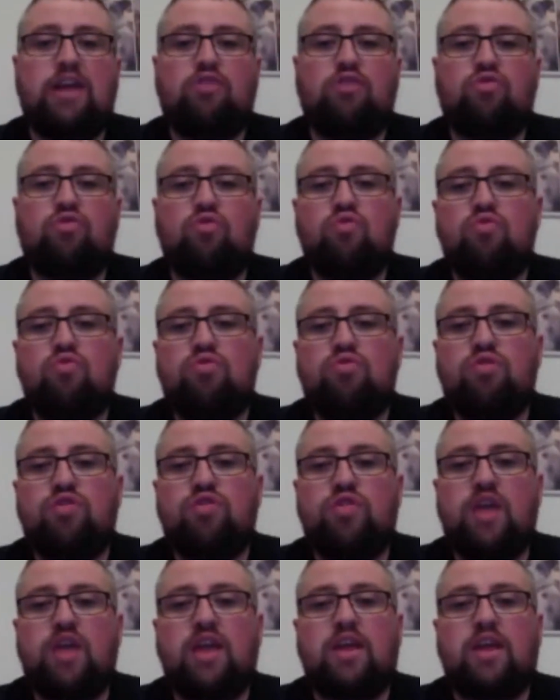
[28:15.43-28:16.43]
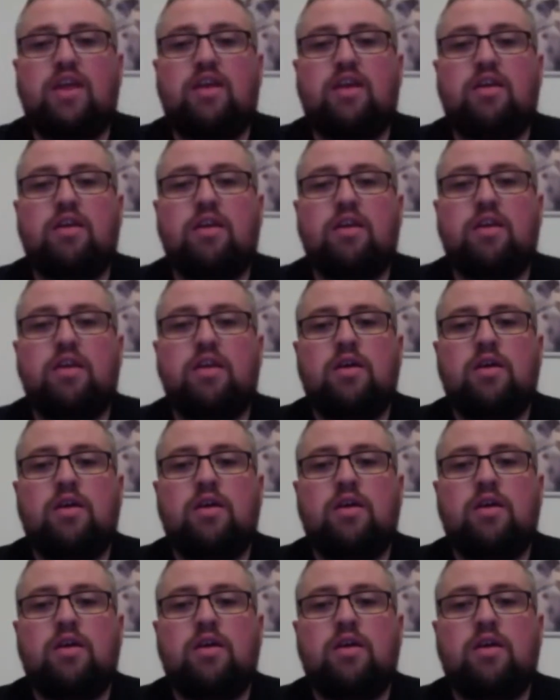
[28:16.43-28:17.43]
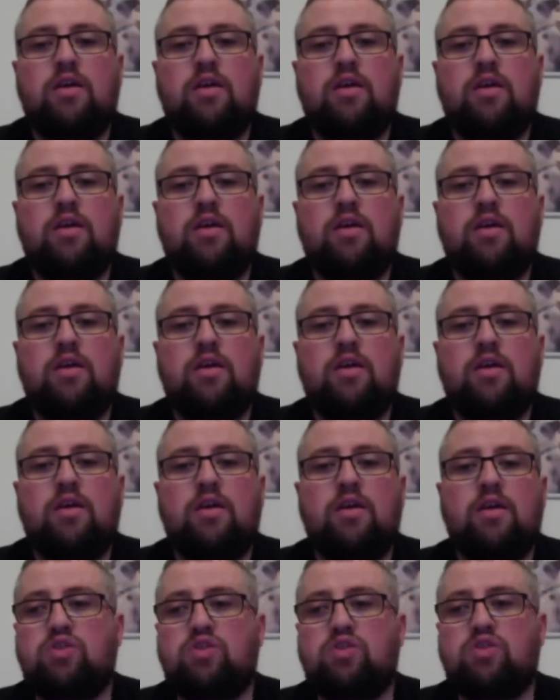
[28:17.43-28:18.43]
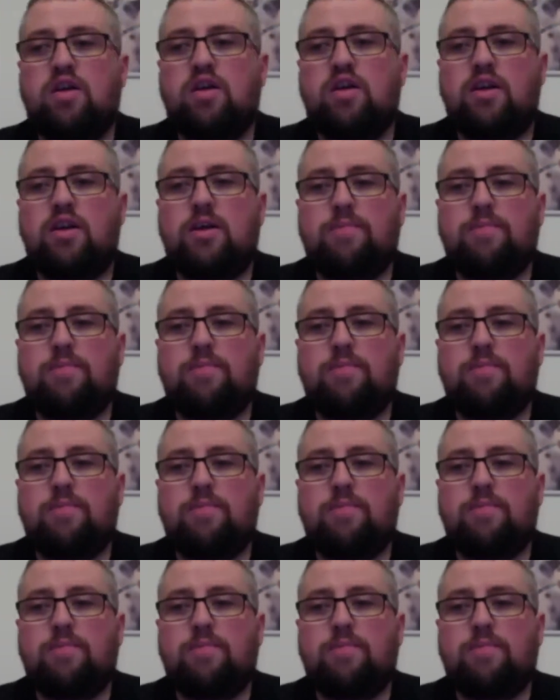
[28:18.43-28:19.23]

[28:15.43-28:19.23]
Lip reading: But I do think, I really want to pick Rose Clark here.